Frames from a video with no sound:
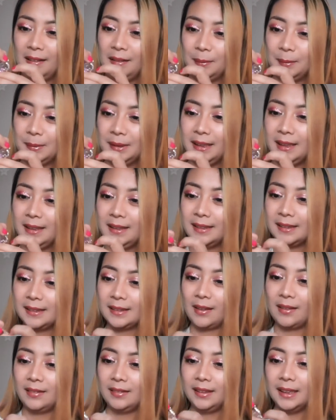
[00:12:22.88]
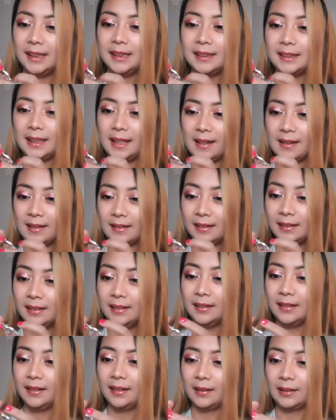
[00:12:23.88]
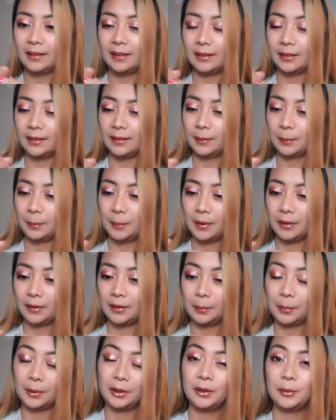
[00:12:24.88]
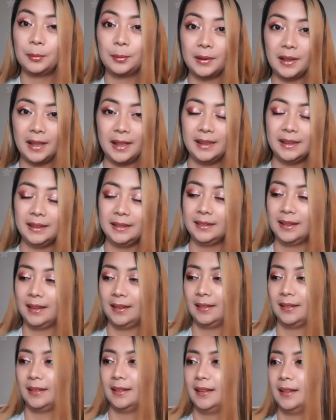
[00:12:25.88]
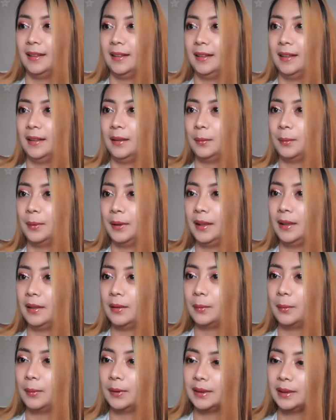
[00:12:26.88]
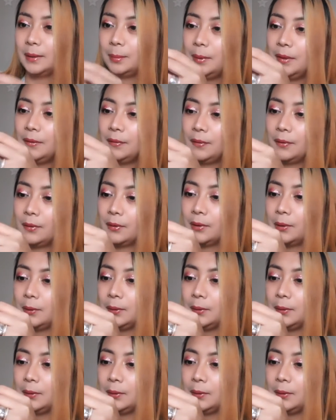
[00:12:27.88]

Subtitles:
see this on the sale on a better price than what it was before.